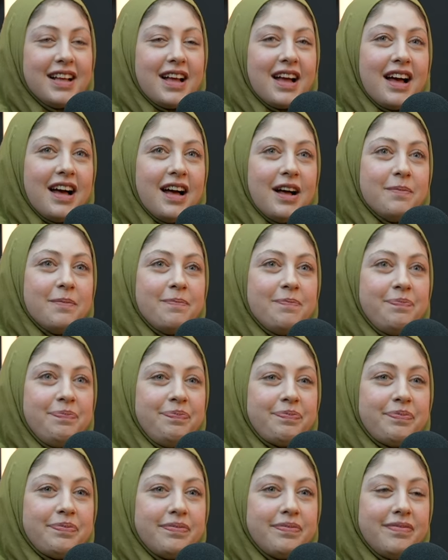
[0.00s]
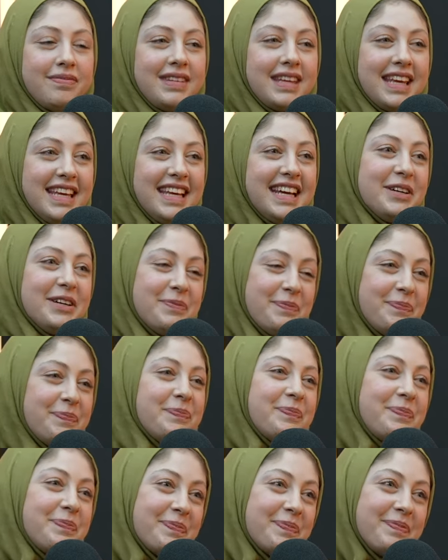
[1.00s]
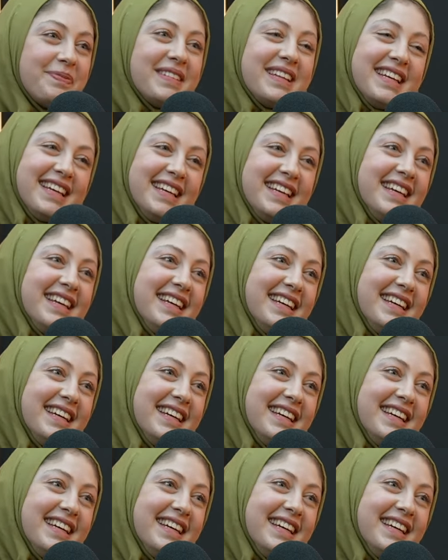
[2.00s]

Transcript: Um, it really is refreshing and